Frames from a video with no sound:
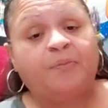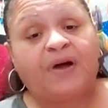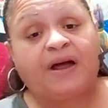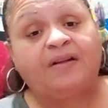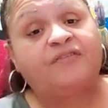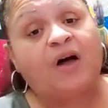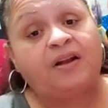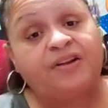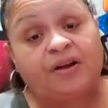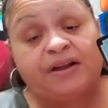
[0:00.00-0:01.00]
But
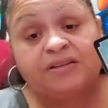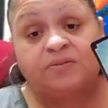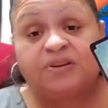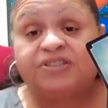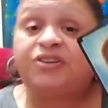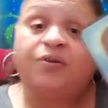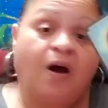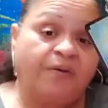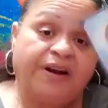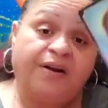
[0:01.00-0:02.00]
follow your intuition. You
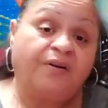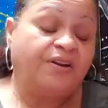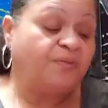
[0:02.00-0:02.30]
already know.